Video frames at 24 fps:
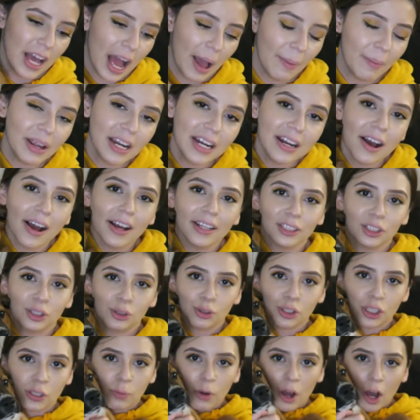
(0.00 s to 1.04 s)
I mean, not
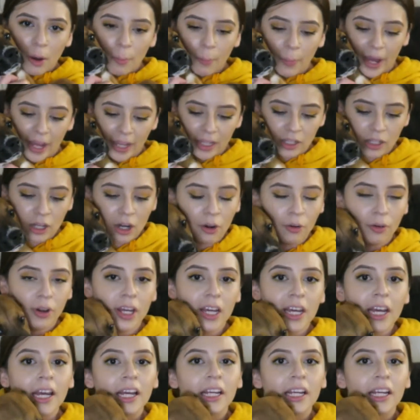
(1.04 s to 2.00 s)
too small, but you know,